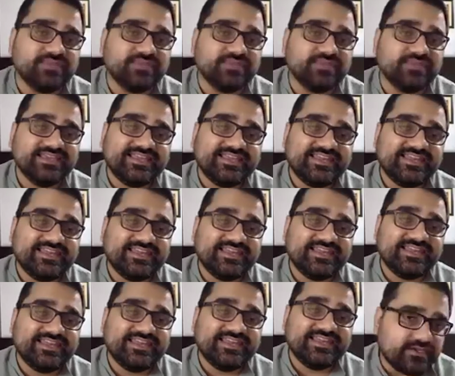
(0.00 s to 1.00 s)
Lily
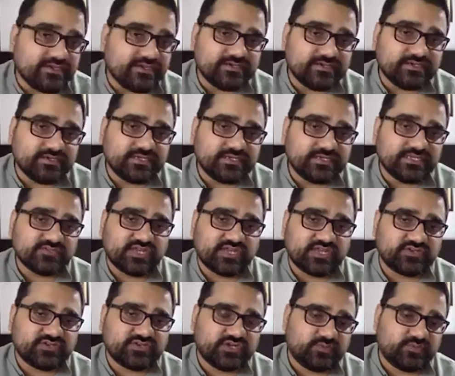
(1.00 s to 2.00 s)
newsletter and
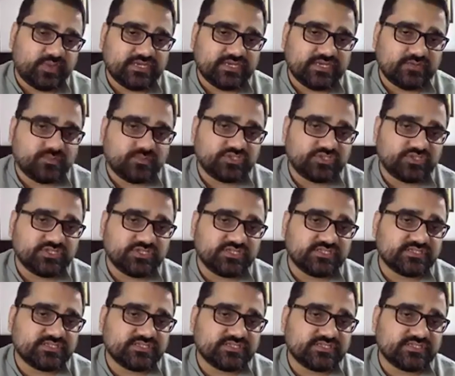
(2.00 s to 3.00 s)
website, which is
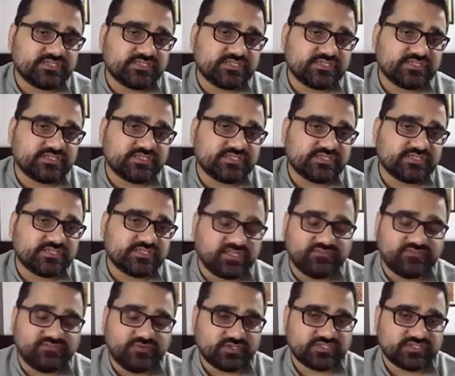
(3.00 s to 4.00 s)
vertical focus
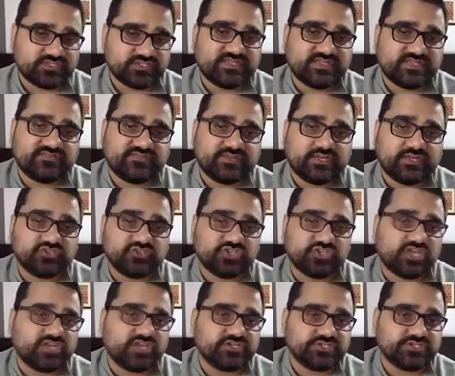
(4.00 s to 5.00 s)
specifically on gender
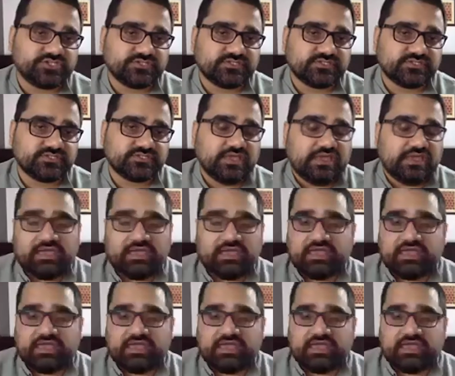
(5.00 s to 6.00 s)
issues. And they
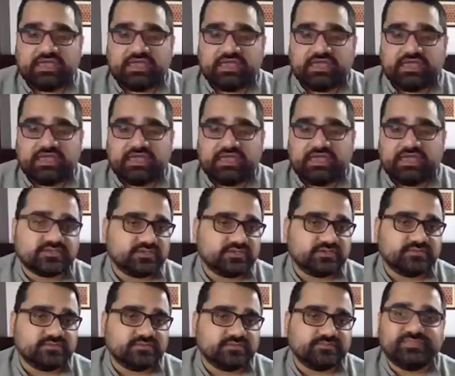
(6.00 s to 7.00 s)
had it
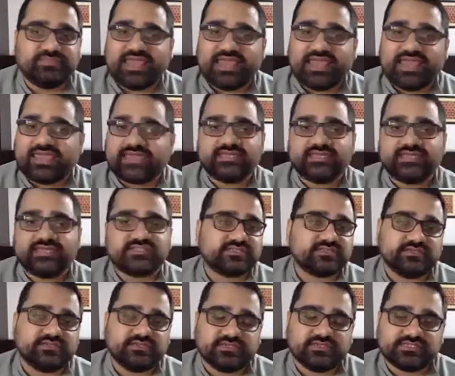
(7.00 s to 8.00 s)
blanket
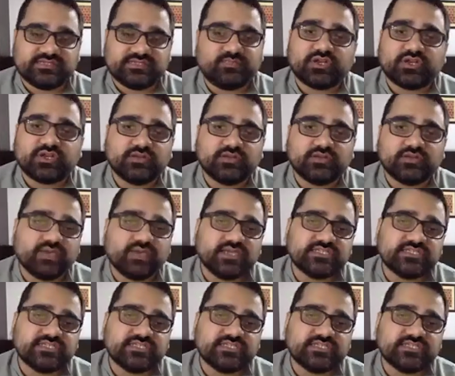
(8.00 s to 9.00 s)
supported by JP
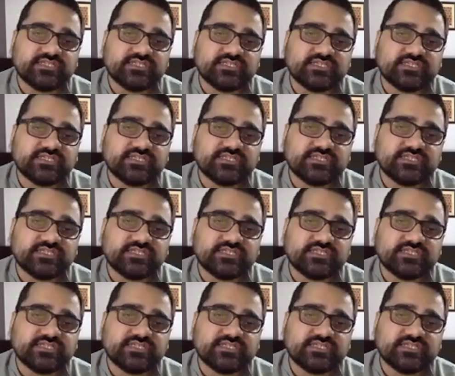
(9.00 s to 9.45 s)
Morgan Chase.